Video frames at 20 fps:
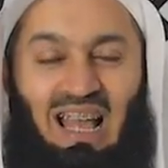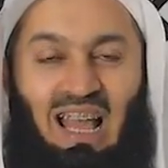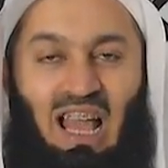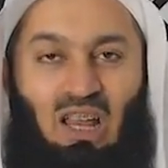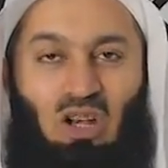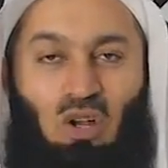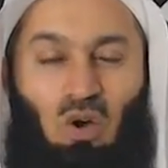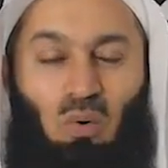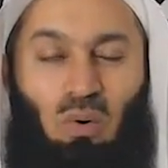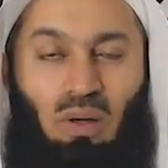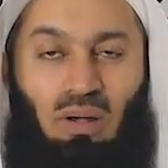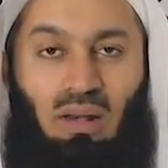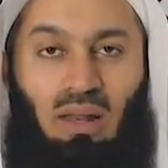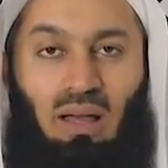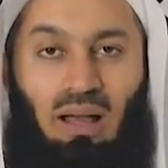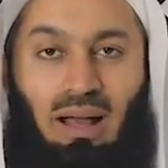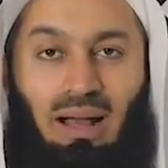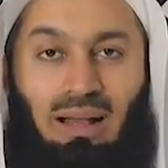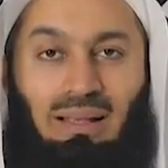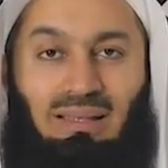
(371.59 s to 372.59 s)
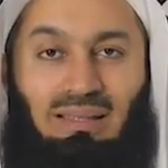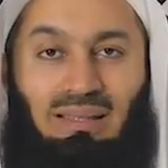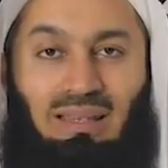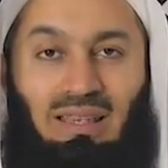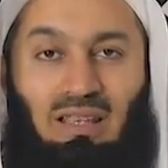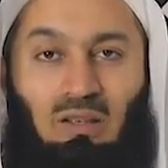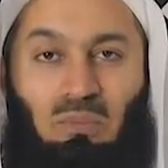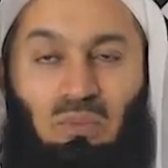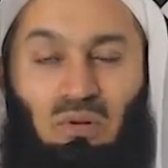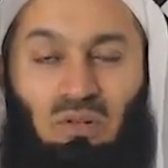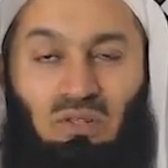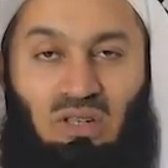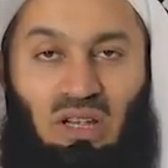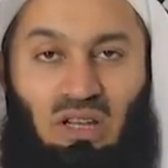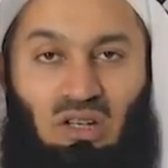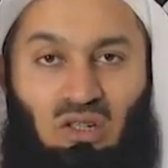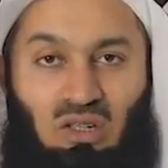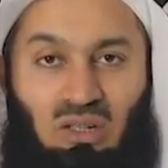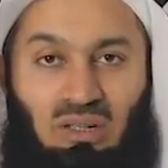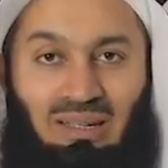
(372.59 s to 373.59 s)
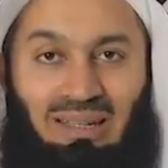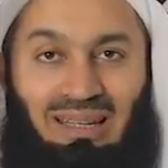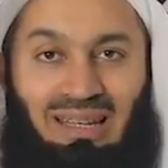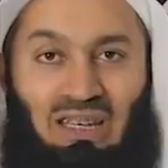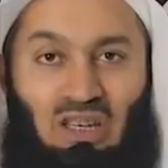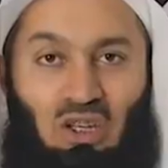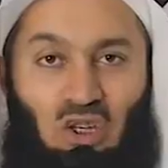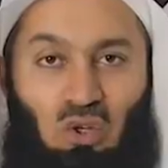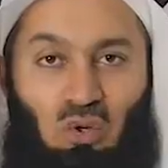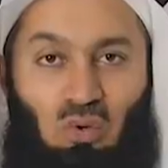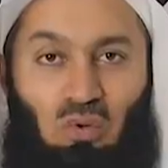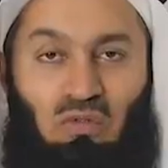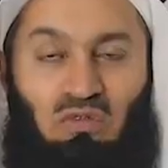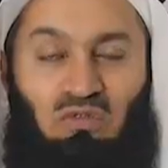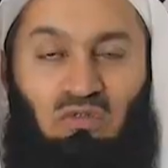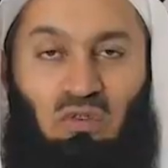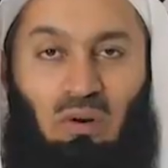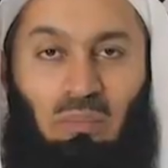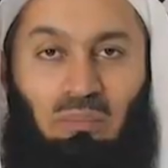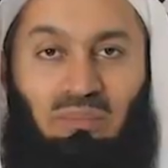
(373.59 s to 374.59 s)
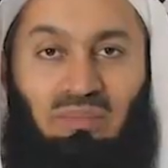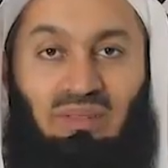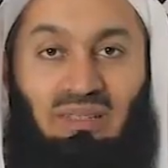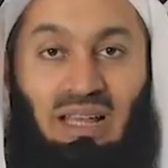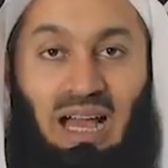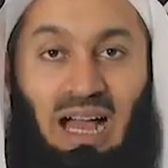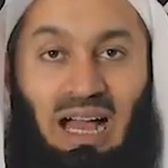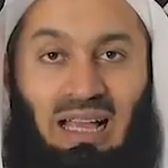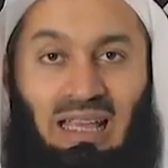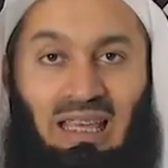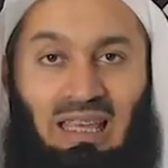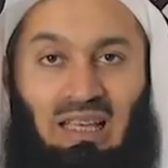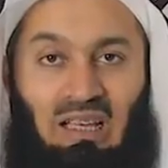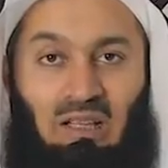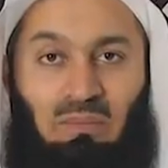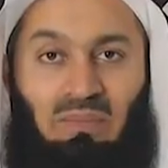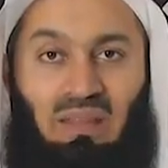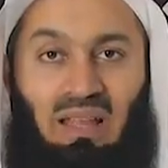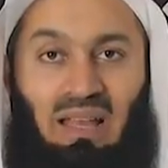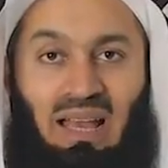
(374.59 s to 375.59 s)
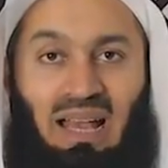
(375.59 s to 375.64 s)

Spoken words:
And O Allah, I seek protection in you from dying